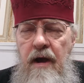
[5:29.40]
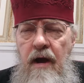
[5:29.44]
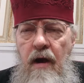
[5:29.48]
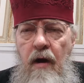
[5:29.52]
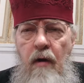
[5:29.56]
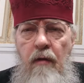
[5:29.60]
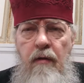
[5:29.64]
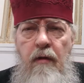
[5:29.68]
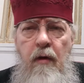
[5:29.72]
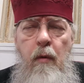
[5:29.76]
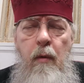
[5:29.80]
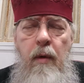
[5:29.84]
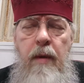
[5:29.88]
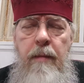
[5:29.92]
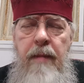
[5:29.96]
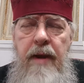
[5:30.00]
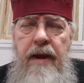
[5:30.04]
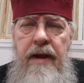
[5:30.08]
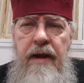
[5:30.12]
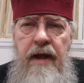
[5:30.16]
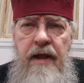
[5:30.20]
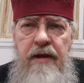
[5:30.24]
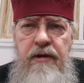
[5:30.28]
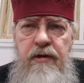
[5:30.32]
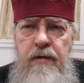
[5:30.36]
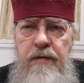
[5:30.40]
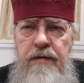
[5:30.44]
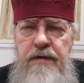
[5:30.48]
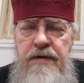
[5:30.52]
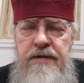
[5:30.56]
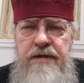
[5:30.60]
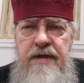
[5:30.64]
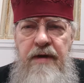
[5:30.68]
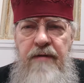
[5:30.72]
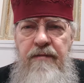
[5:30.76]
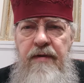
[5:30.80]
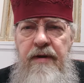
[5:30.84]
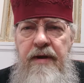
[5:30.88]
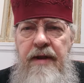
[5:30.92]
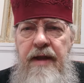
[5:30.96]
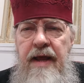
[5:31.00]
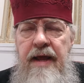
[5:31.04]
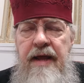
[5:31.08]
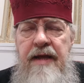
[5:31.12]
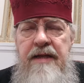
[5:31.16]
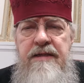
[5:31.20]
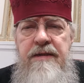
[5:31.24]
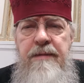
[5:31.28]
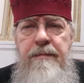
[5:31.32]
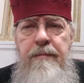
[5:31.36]
Although we may not do this every
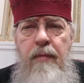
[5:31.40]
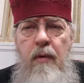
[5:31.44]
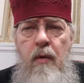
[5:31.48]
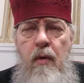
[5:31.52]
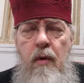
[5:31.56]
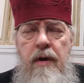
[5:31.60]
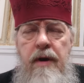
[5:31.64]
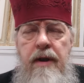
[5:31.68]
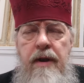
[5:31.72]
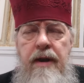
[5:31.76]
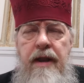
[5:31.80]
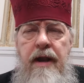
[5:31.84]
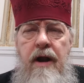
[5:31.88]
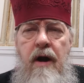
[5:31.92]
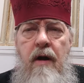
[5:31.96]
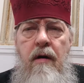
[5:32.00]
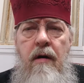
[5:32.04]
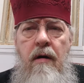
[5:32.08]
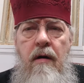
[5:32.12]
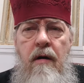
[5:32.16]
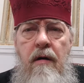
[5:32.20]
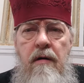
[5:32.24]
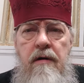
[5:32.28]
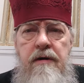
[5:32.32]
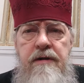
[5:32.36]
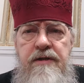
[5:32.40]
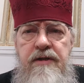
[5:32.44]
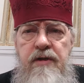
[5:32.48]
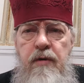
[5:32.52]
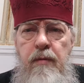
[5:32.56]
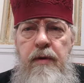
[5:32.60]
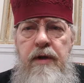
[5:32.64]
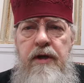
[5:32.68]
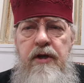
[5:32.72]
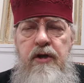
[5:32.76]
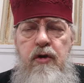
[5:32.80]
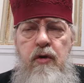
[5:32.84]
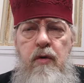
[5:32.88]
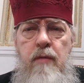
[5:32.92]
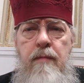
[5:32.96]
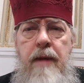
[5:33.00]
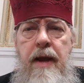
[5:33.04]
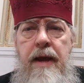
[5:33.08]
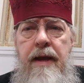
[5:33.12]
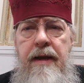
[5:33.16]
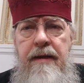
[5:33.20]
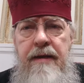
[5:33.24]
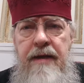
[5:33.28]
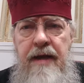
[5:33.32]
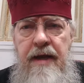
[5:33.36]
day, it's important in our hearts that we do
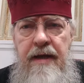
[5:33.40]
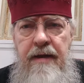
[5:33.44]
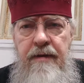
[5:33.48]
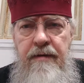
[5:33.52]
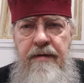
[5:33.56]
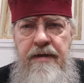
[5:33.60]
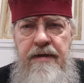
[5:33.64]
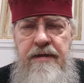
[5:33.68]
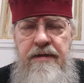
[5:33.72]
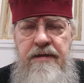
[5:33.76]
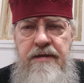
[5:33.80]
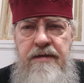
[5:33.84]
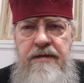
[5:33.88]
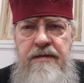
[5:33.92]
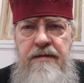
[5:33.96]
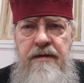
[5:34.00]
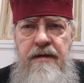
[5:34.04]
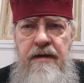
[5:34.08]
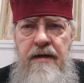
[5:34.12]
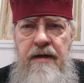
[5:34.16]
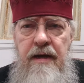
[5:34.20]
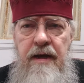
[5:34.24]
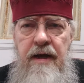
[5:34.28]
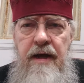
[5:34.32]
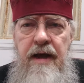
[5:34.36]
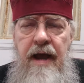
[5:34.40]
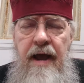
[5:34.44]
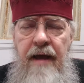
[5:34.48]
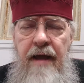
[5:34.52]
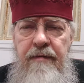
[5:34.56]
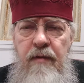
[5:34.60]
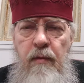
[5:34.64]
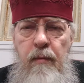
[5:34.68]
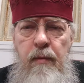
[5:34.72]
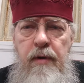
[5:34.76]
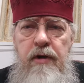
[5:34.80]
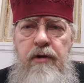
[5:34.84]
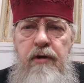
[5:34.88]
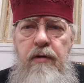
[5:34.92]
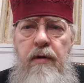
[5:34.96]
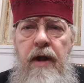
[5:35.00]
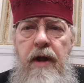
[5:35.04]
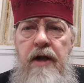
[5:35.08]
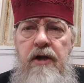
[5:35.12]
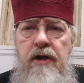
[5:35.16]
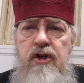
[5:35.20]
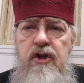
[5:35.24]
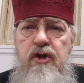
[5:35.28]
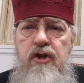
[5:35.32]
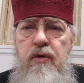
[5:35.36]
maintain this, and that we do
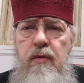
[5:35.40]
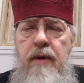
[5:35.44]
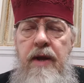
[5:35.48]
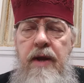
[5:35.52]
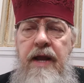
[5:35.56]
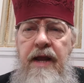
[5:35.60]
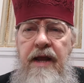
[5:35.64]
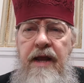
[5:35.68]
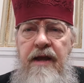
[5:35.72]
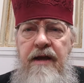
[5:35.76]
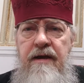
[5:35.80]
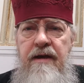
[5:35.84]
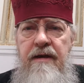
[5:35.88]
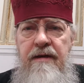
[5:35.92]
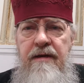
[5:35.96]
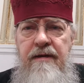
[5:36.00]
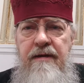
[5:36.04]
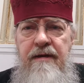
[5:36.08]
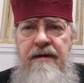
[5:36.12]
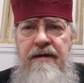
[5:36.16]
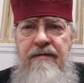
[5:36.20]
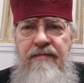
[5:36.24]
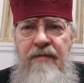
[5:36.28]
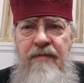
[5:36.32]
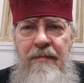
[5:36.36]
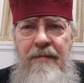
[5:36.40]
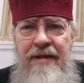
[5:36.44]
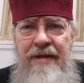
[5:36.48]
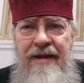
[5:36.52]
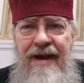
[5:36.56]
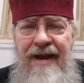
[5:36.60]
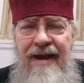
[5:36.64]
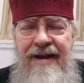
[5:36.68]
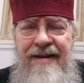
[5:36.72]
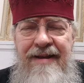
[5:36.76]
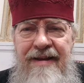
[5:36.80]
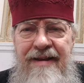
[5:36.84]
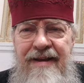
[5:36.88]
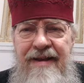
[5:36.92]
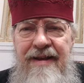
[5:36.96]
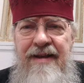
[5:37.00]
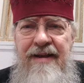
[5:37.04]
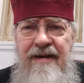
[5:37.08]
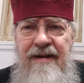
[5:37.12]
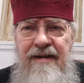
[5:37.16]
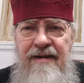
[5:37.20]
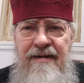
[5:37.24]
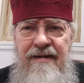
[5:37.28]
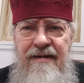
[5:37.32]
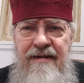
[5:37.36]
not shrink from the
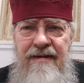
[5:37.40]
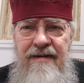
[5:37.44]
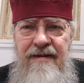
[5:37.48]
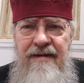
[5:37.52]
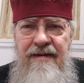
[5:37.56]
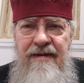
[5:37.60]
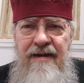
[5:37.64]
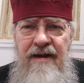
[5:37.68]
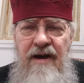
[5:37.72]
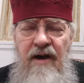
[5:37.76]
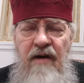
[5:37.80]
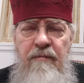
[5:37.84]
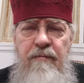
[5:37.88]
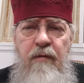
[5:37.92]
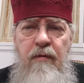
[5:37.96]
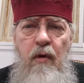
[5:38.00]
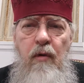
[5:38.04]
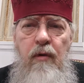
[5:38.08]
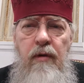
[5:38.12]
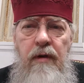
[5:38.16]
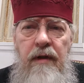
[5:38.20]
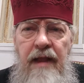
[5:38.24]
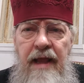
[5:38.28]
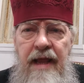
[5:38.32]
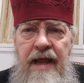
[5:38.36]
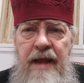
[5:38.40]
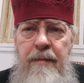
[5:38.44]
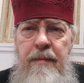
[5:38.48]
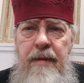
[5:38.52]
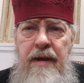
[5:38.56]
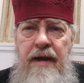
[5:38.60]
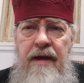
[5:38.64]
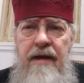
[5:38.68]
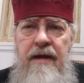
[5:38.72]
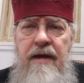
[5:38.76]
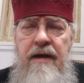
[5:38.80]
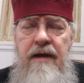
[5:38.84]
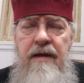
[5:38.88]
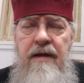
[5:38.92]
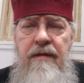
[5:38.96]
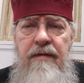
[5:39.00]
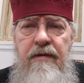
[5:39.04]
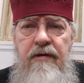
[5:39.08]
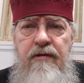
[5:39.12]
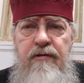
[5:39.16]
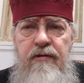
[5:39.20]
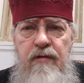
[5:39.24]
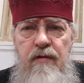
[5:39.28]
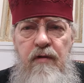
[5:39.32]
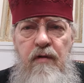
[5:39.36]
idea of proclaiming the
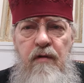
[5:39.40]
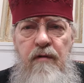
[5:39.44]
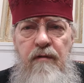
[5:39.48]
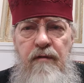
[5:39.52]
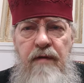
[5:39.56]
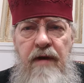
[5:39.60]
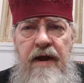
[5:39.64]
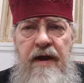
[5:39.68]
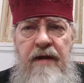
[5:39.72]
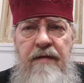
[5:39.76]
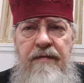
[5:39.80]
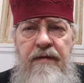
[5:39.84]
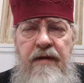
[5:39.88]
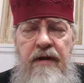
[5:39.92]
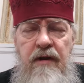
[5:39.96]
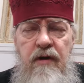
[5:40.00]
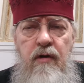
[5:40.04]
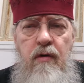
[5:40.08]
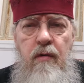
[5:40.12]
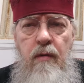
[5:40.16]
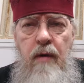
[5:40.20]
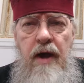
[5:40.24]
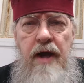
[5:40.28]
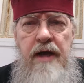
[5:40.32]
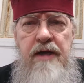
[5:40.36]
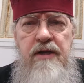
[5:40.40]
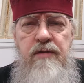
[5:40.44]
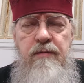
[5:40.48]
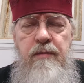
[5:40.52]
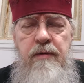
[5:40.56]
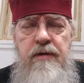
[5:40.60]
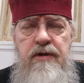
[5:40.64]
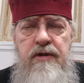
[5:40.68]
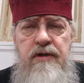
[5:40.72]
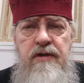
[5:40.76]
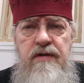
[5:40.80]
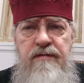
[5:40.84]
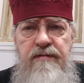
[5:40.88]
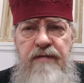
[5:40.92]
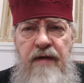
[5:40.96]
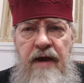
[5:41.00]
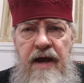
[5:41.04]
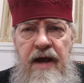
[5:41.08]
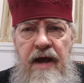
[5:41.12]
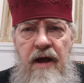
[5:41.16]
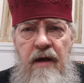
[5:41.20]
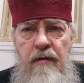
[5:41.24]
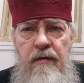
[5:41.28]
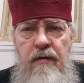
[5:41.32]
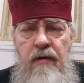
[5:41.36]
true faith in Christ, which is
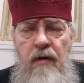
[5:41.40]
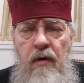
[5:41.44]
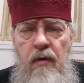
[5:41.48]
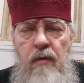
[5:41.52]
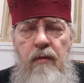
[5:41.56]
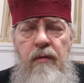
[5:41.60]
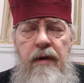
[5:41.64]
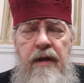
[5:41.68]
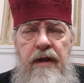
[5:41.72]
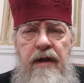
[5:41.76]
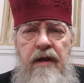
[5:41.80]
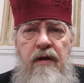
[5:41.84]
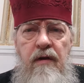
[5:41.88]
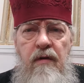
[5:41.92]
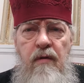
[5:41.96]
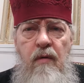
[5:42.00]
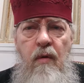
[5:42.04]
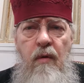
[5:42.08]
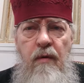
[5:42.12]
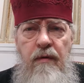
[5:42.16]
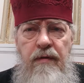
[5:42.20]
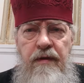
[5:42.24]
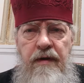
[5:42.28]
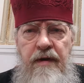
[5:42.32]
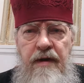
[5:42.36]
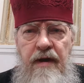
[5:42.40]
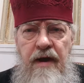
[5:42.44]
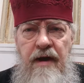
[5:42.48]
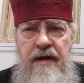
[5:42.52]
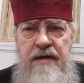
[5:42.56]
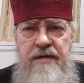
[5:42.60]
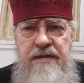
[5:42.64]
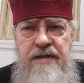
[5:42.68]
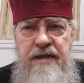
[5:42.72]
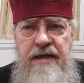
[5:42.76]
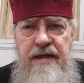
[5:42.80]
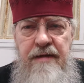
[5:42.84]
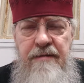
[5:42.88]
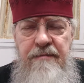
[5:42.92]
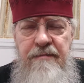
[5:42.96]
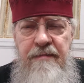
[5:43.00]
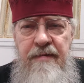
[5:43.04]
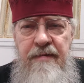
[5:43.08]
found only in orthodoxy.